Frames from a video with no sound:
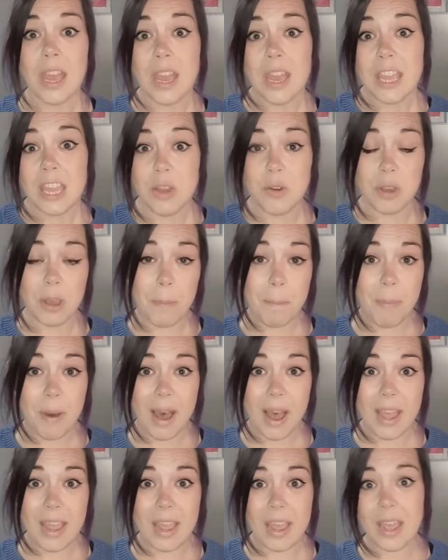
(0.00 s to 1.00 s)
You can
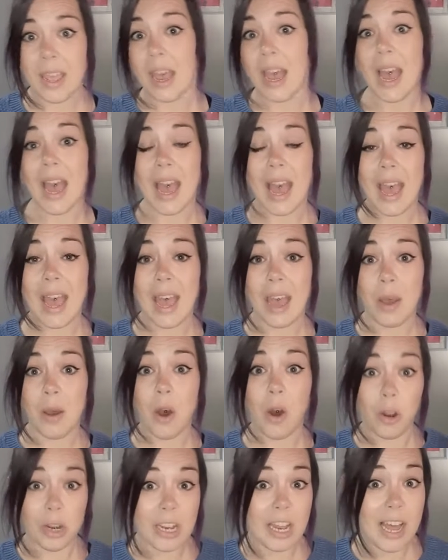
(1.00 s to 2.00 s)
buy it
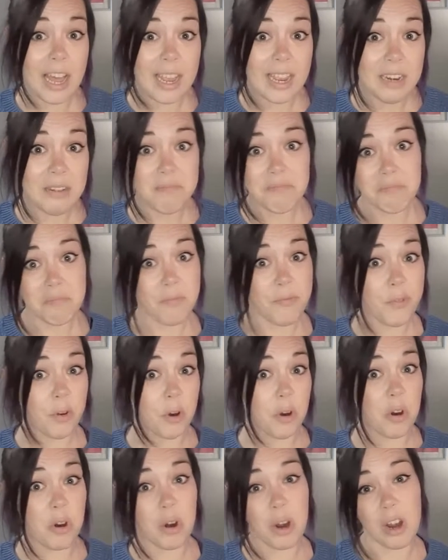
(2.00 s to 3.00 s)
online
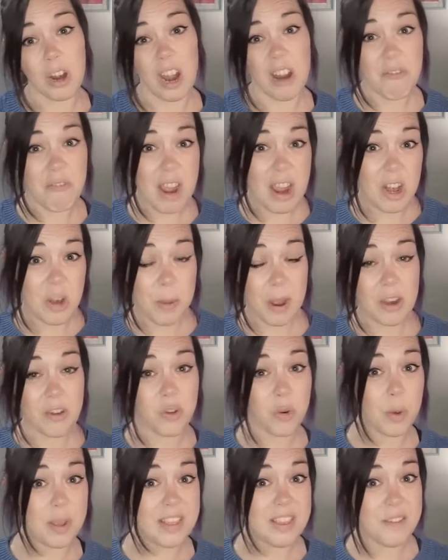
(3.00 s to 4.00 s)
for around about
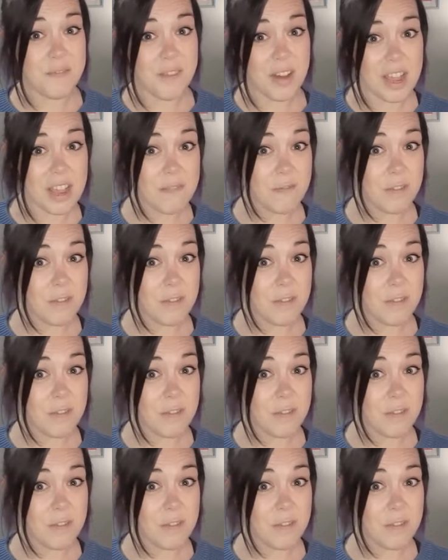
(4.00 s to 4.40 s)
25